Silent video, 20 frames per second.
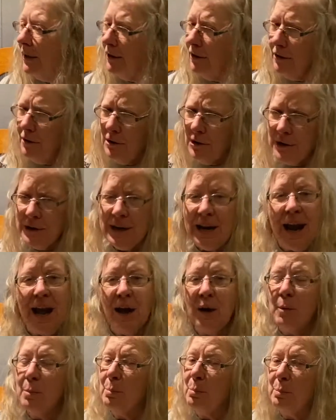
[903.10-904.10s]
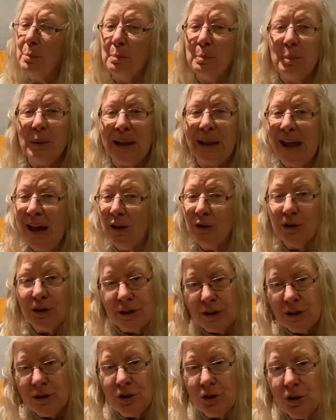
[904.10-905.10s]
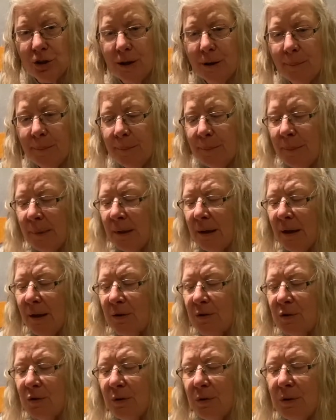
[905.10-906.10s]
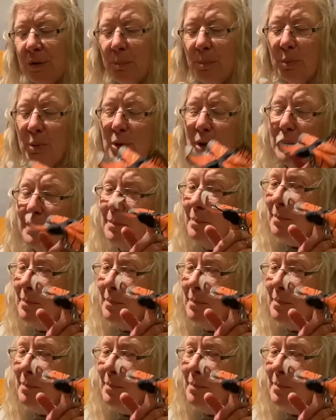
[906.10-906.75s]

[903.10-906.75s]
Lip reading: are now plowed under. And so the poor